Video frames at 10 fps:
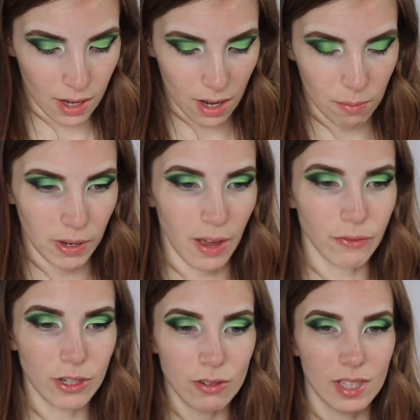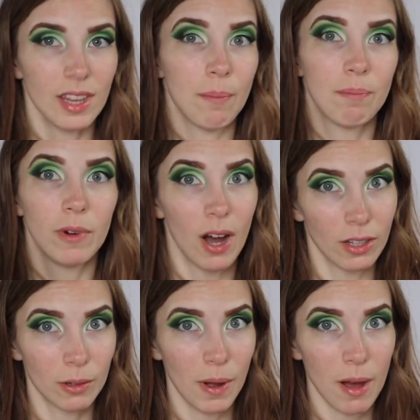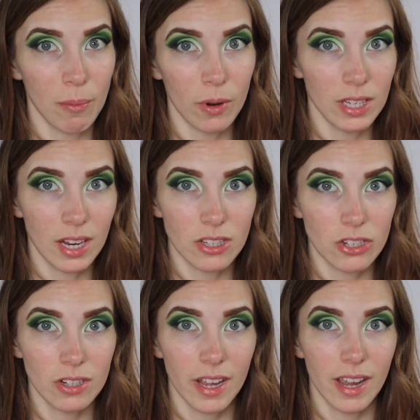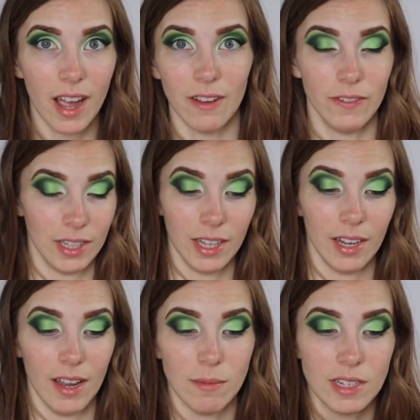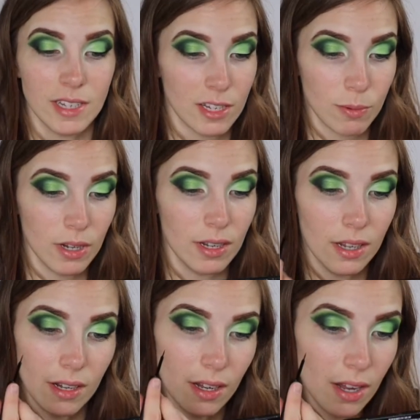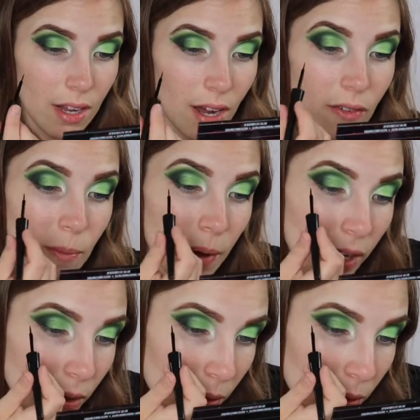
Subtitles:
but after using that ColourPop one yesterday, I feel like I am in desperate need of a better